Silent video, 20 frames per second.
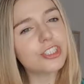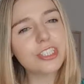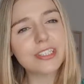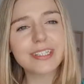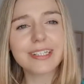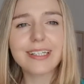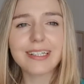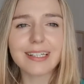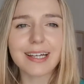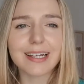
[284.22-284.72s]

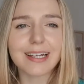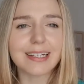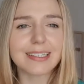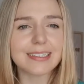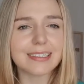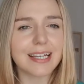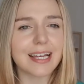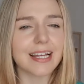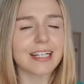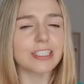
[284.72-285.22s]
eating, like I
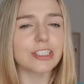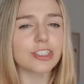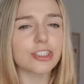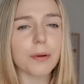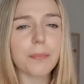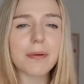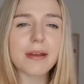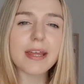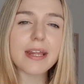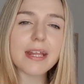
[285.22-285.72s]
said, and
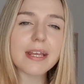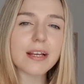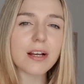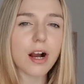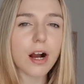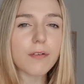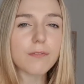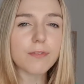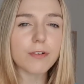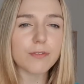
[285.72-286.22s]
stop eating
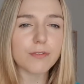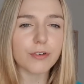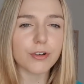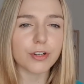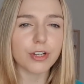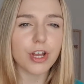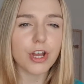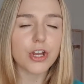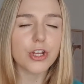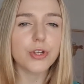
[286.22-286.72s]
comfort
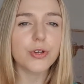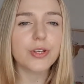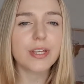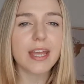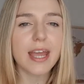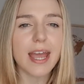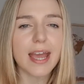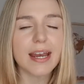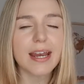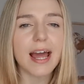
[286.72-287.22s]
food. You
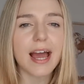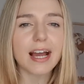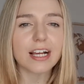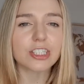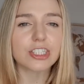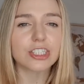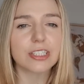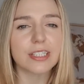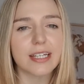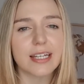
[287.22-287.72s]
can
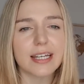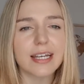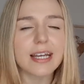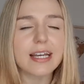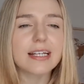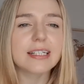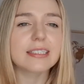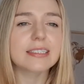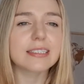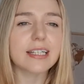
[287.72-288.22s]
actually
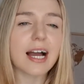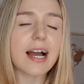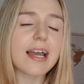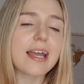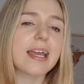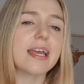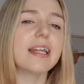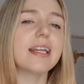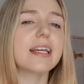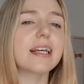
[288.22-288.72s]
start
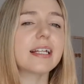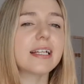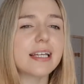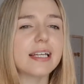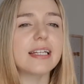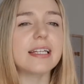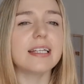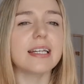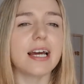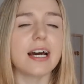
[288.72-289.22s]
eating
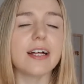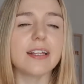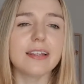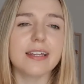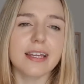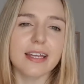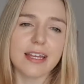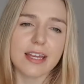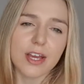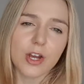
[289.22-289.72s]
clean and
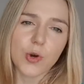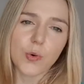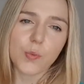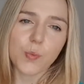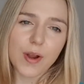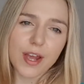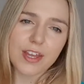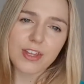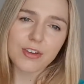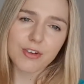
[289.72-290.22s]
healthy
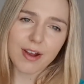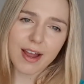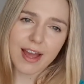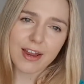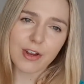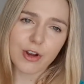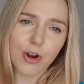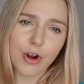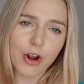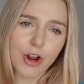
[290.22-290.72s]
when you're at
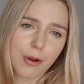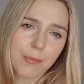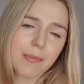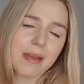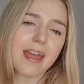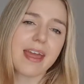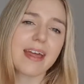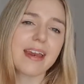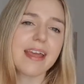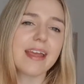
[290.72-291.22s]
home
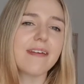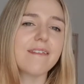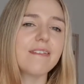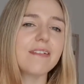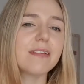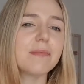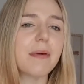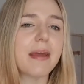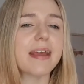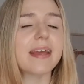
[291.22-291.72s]
and
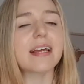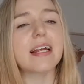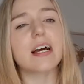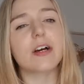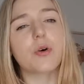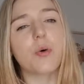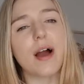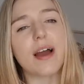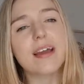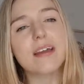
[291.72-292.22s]
even make it
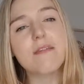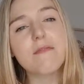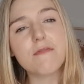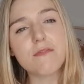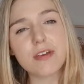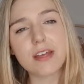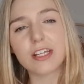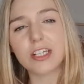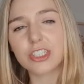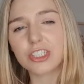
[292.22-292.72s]
quite
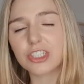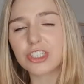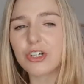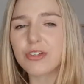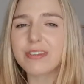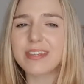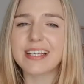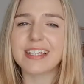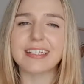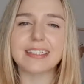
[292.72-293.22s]
convenient. So
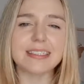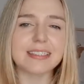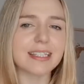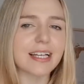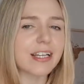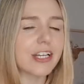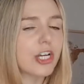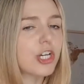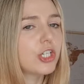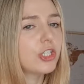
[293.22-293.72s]
things
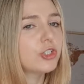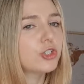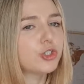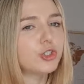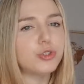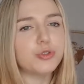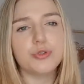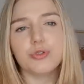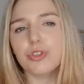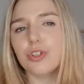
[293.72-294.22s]
like
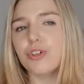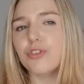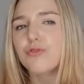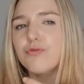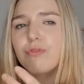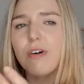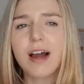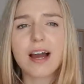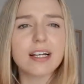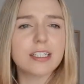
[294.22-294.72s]
tuna,
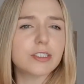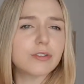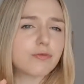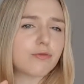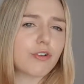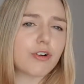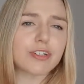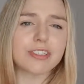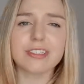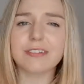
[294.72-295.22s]
rice,
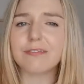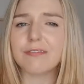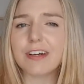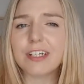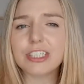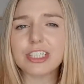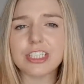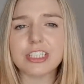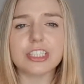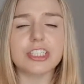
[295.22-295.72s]
frozen
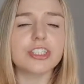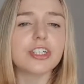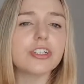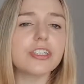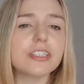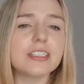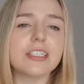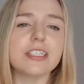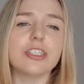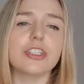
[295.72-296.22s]
veggies,
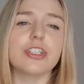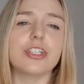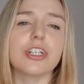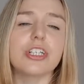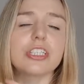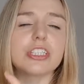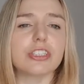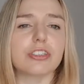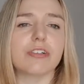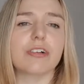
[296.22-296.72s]
those things you can
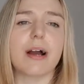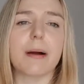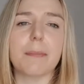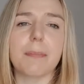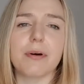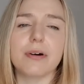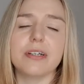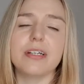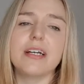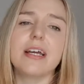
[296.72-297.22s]
stock up
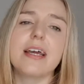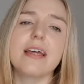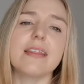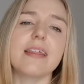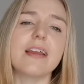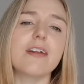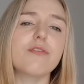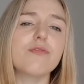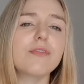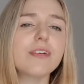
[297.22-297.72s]
on
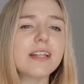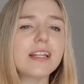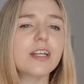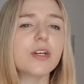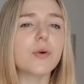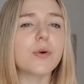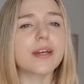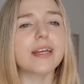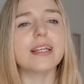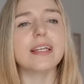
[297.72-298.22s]
that are really
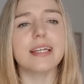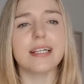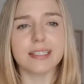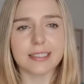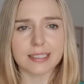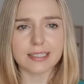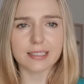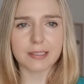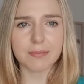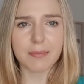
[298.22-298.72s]
quick and
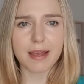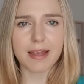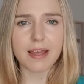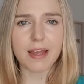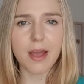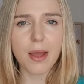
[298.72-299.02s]
easy to make.